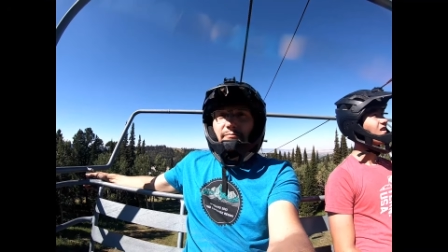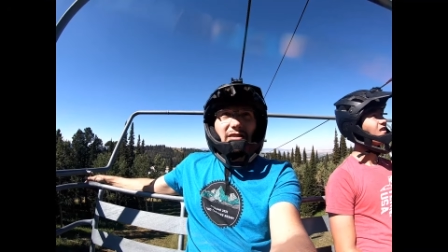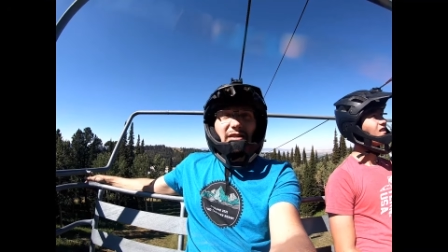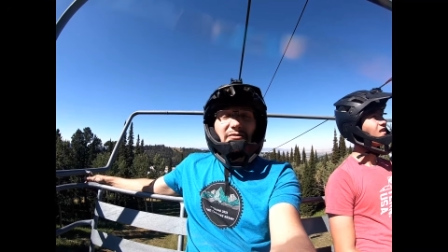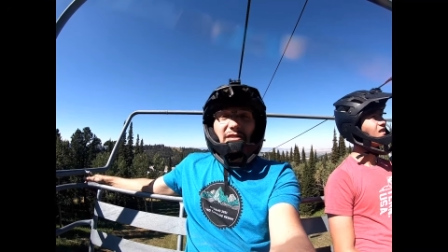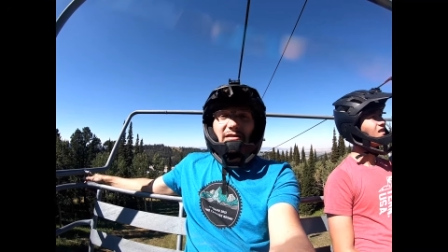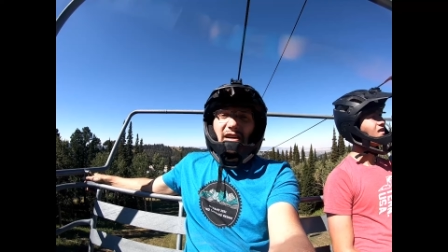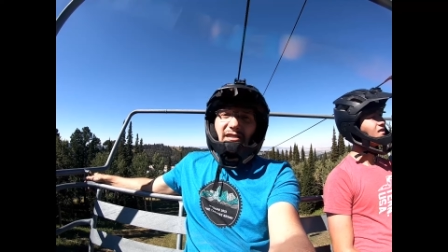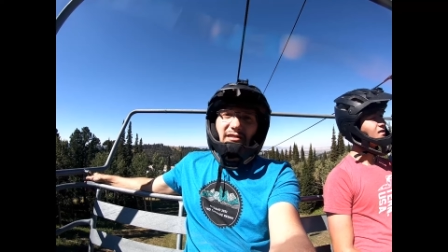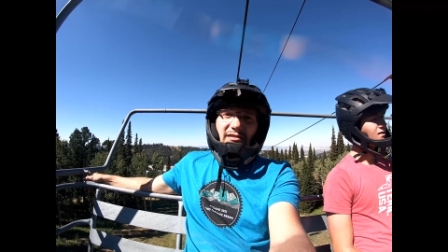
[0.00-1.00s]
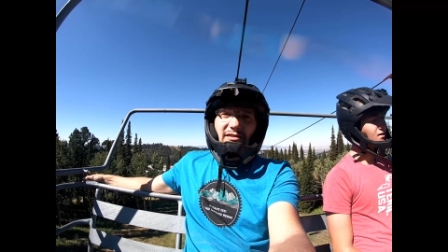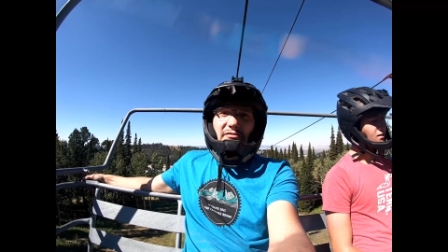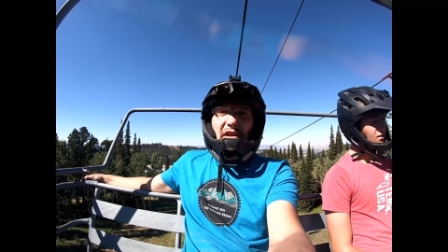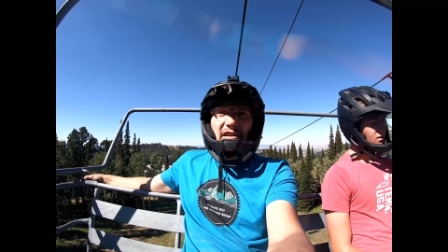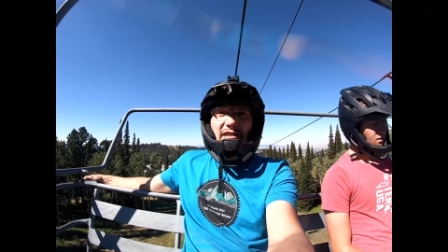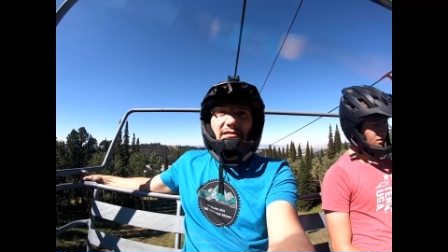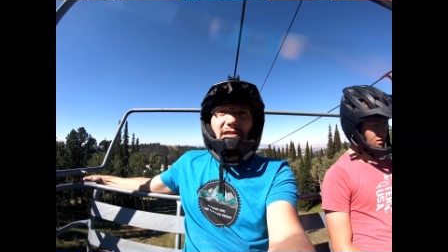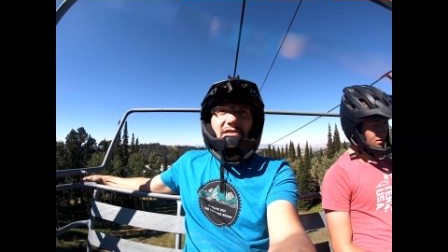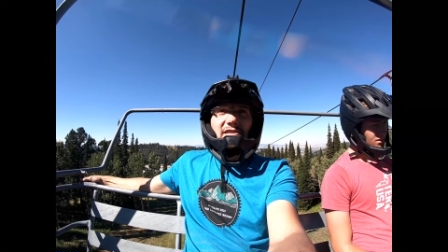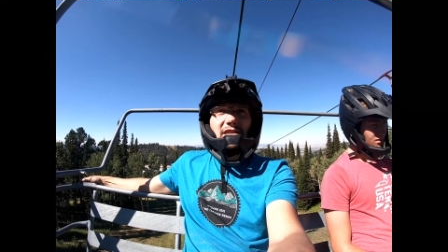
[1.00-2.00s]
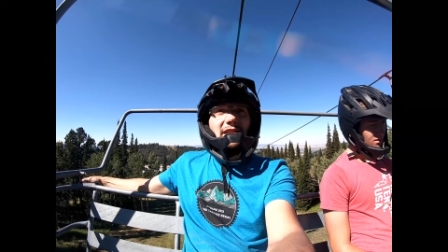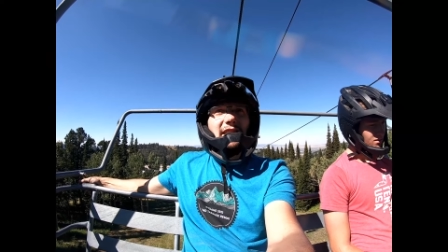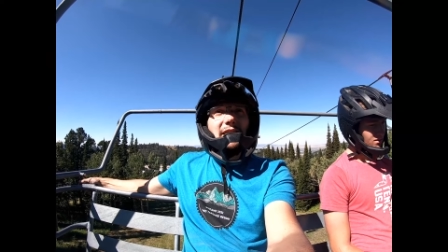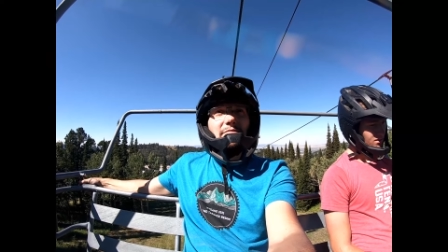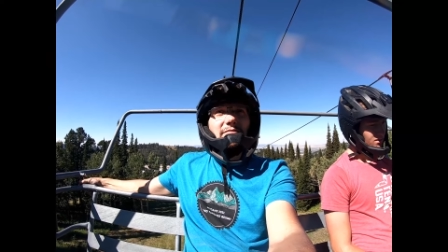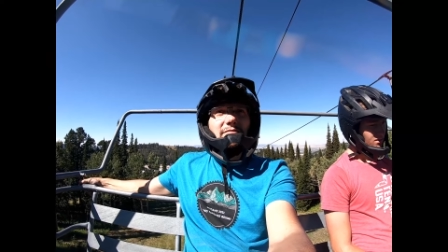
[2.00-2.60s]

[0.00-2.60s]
The lift is nice, it's convenient, gets you to the top